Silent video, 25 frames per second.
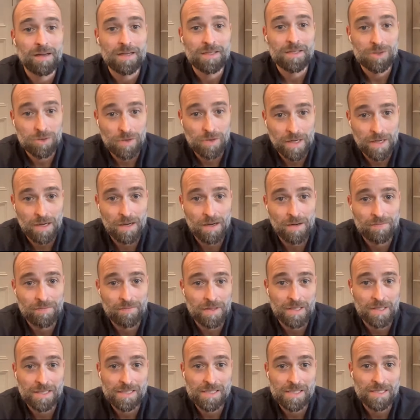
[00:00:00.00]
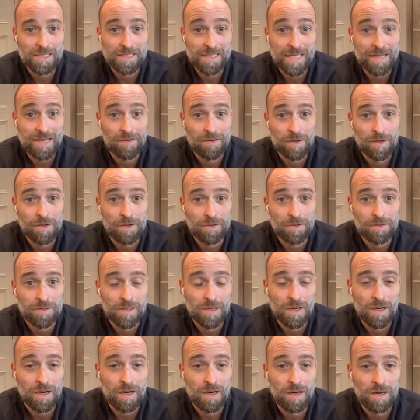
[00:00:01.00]
straight after this to download
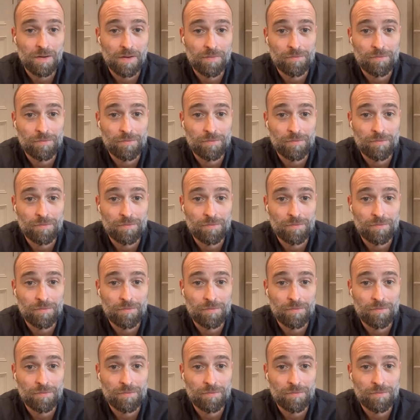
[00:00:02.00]
our